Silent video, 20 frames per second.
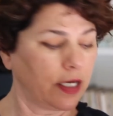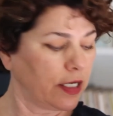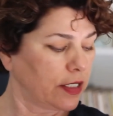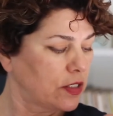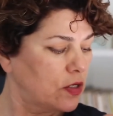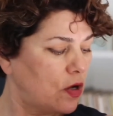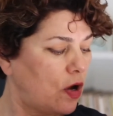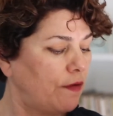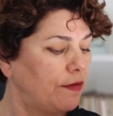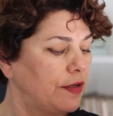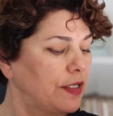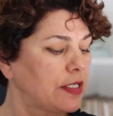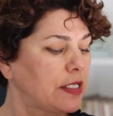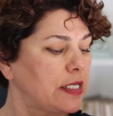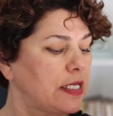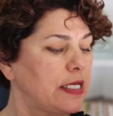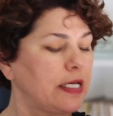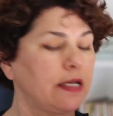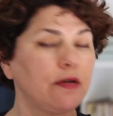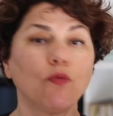so
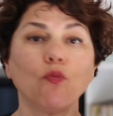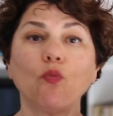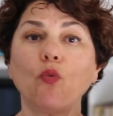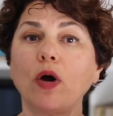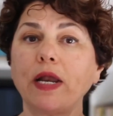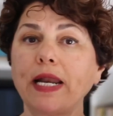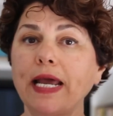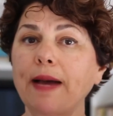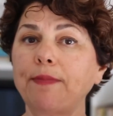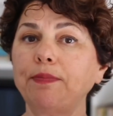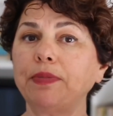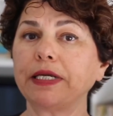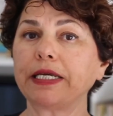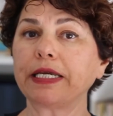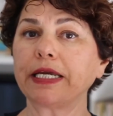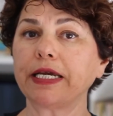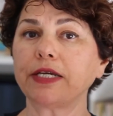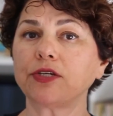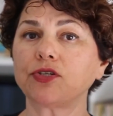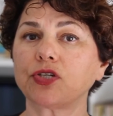obviously one
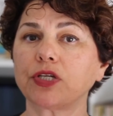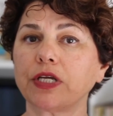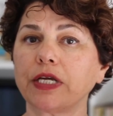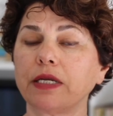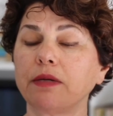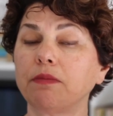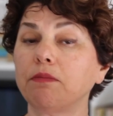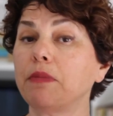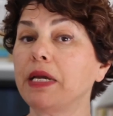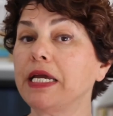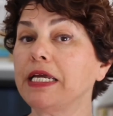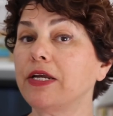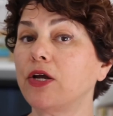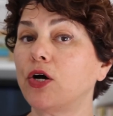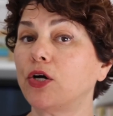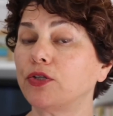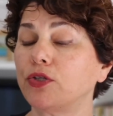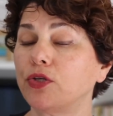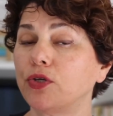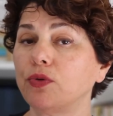application may
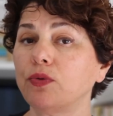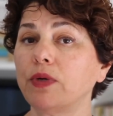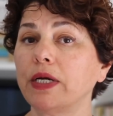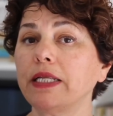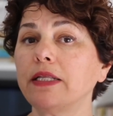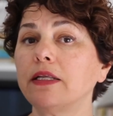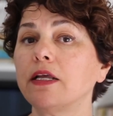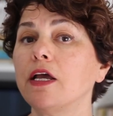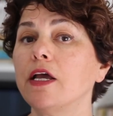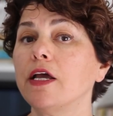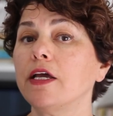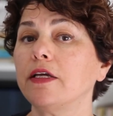not do it.